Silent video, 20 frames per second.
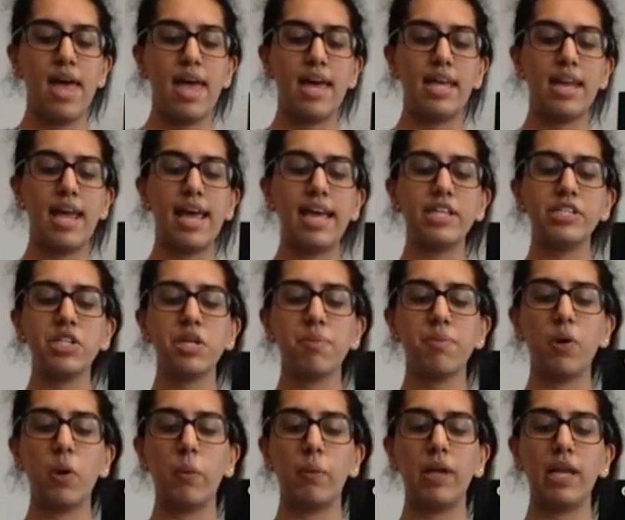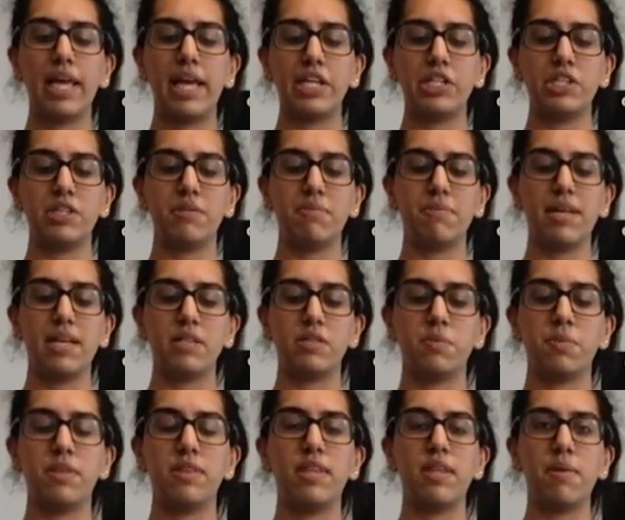An ageing population means
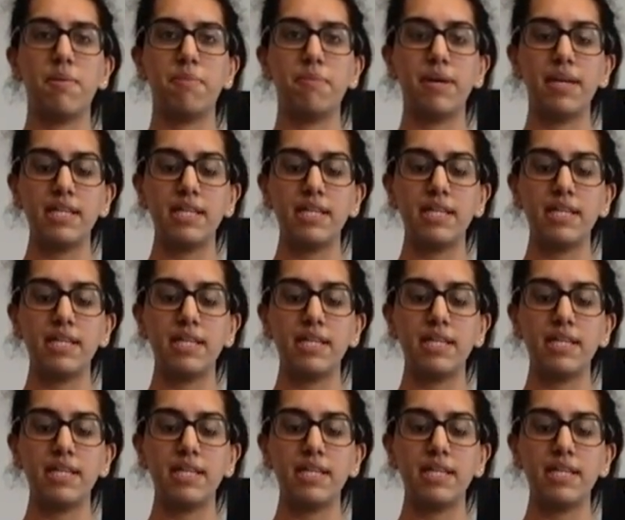when the